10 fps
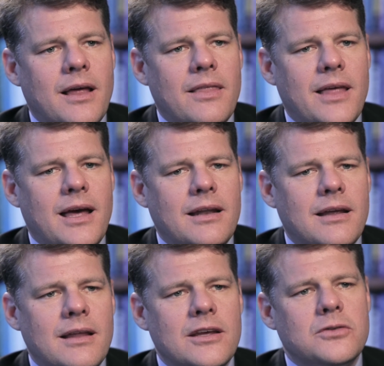then
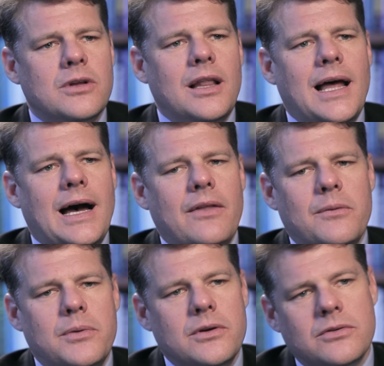this will allow the
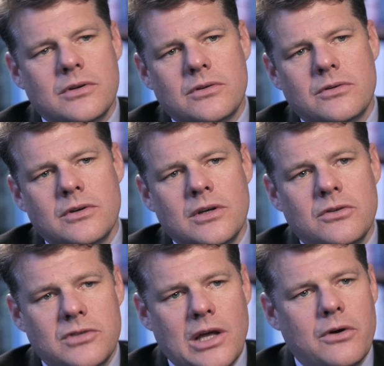business
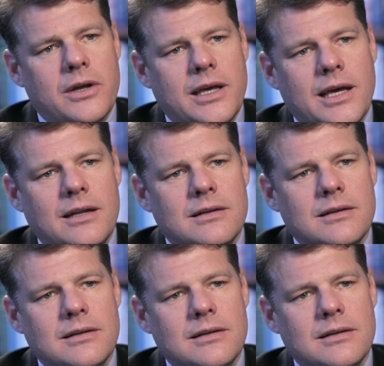seller to get